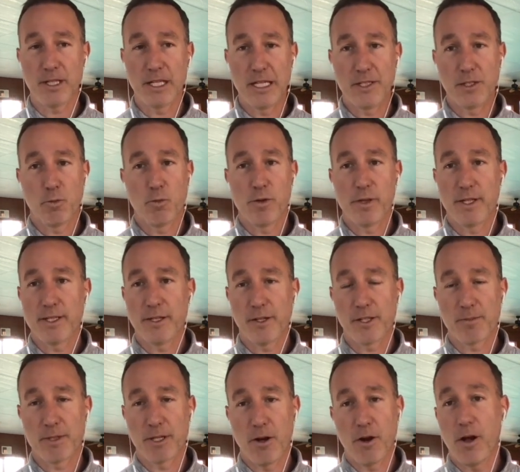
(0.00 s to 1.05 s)
He's the one that
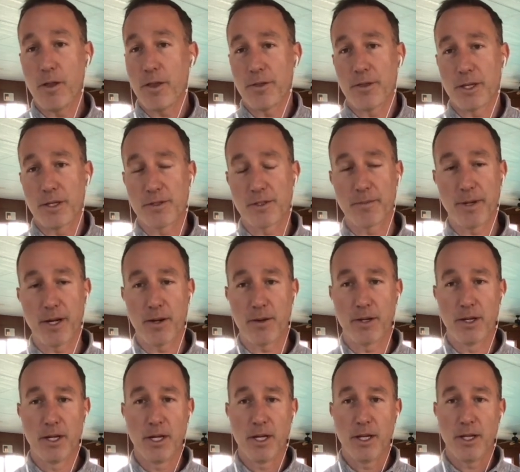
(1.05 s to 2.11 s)
tells me all the things about,
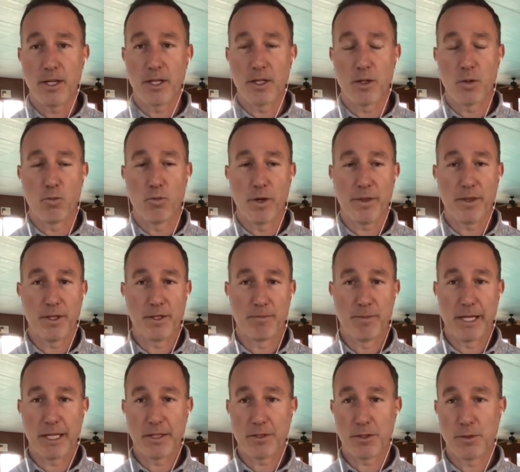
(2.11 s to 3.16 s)
you know, what these
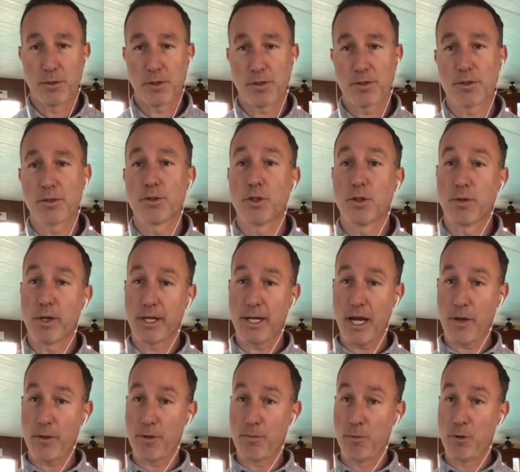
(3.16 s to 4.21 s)
big institutions are doing and
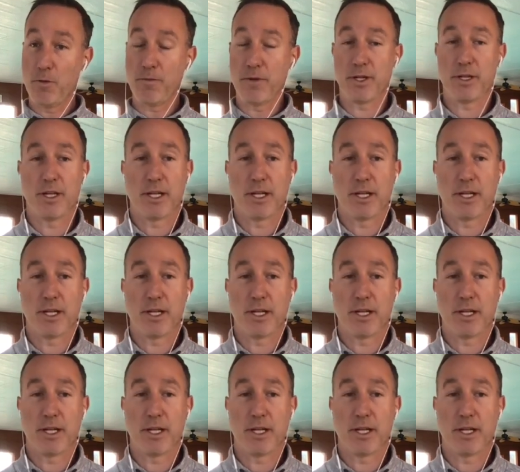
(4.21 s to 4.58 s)
how they're moving.